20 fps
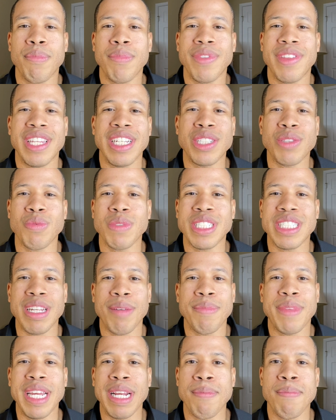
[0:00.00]
this was
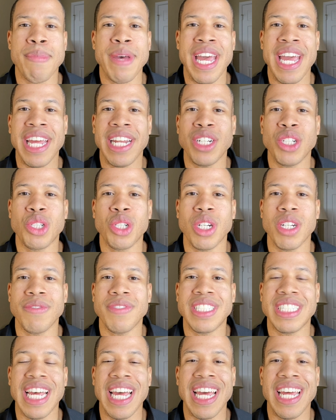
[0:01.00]
something Ben should have
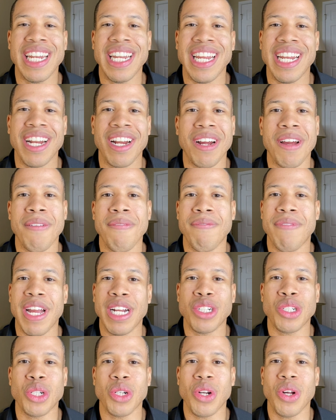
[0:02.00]
said in a
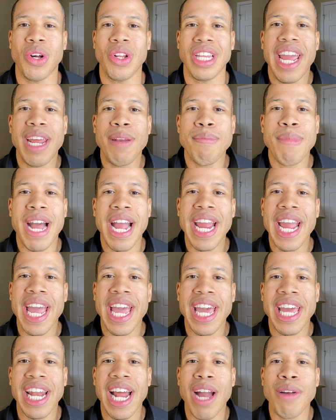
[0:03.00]
confessional. In my
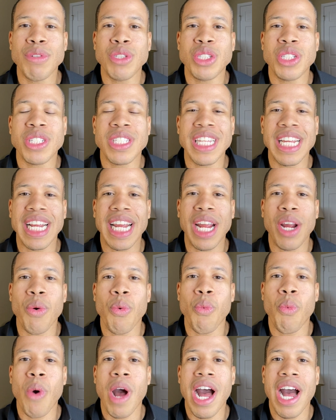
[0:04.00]
head, I was just thinking,
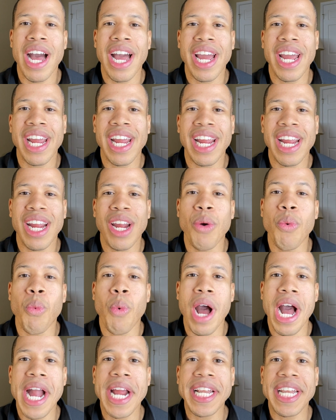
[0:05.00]
why
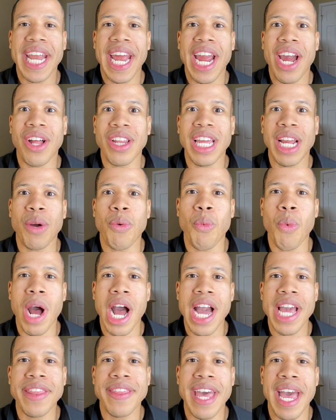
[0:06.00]
now? Like,
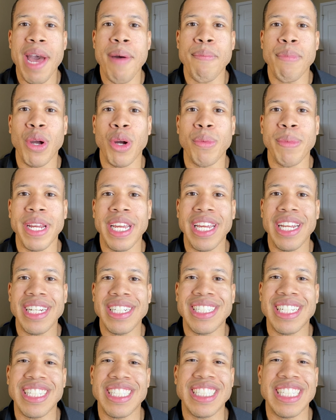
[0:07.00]
why that moment
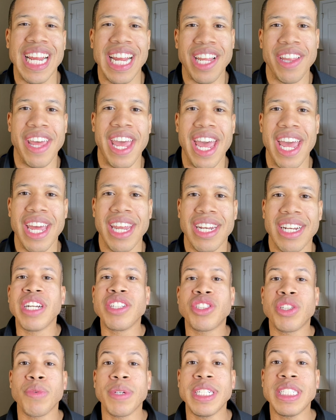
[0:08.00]
to say that?
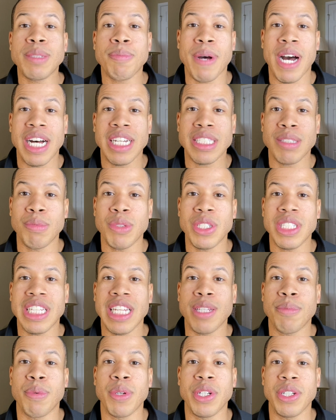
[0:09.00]
So it's possible that
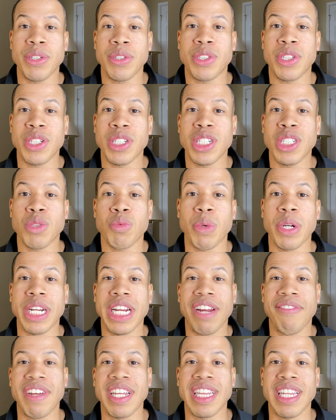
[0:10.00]
the producers were
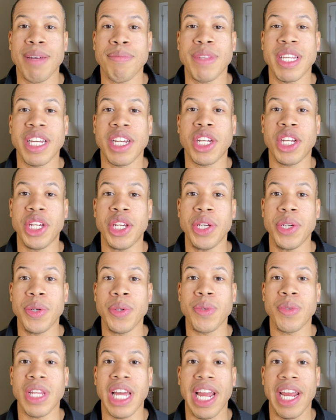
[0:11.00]
giving them the
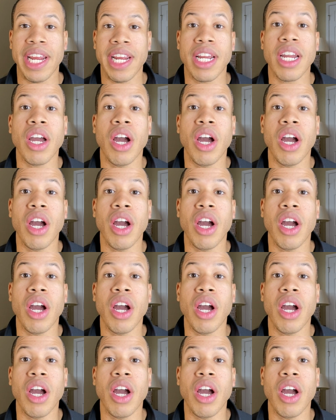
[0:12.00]
cue like,